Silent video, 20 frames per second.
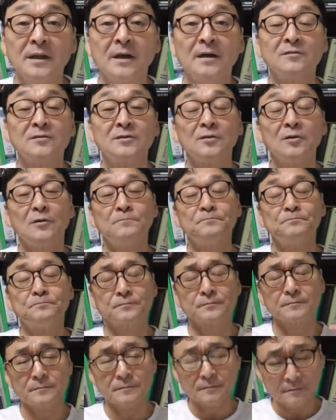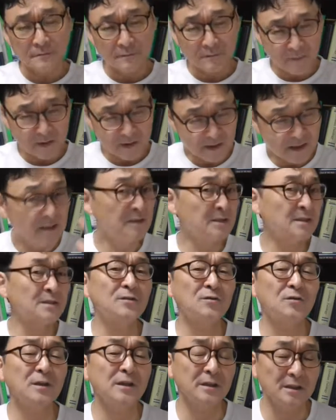Now, so Jesus
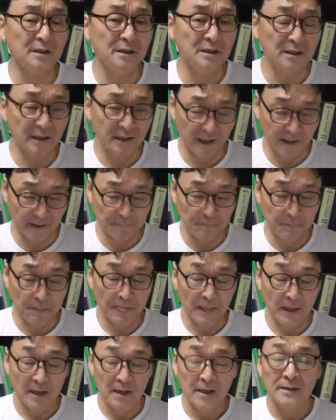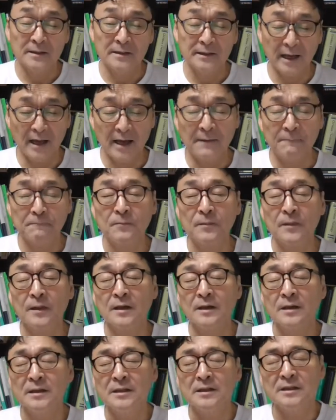clearly indicates that
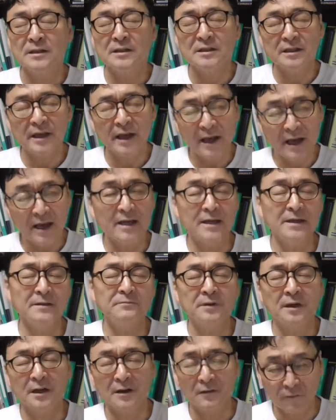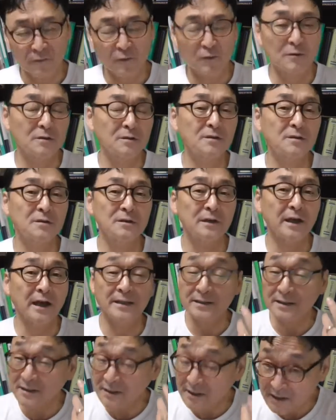he came at first
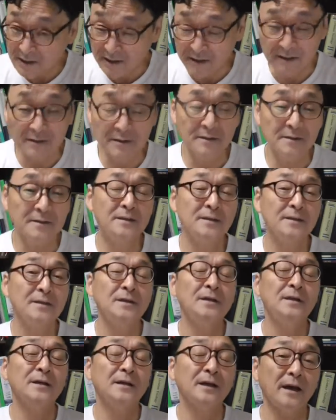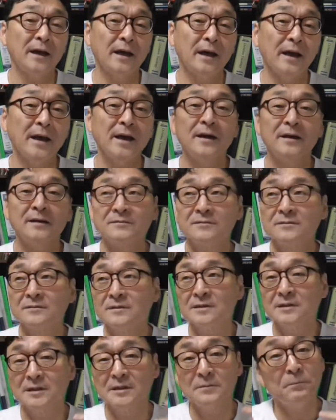as a king and
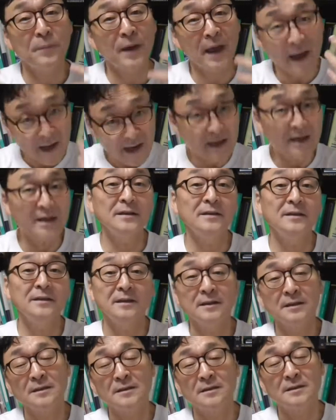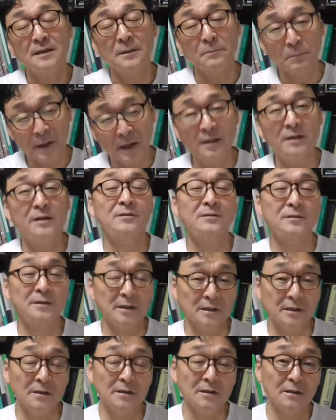he paid the
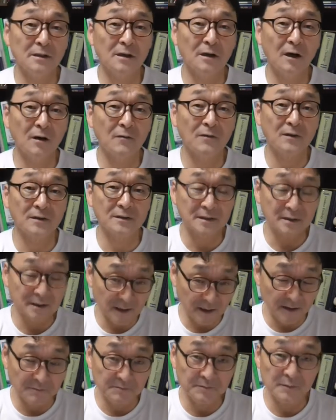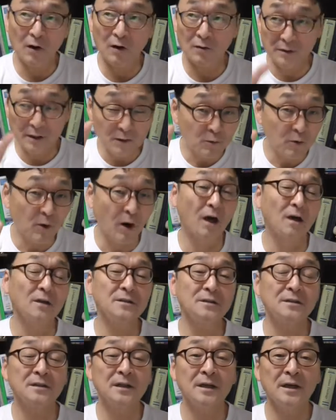penalty of our sin on the
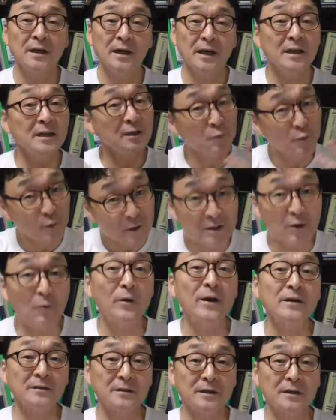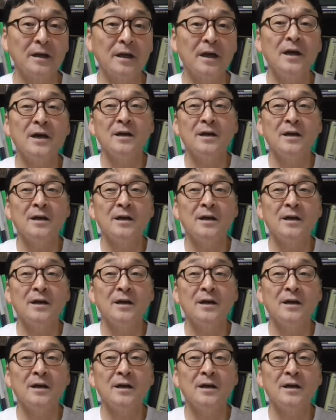cross and he resurrected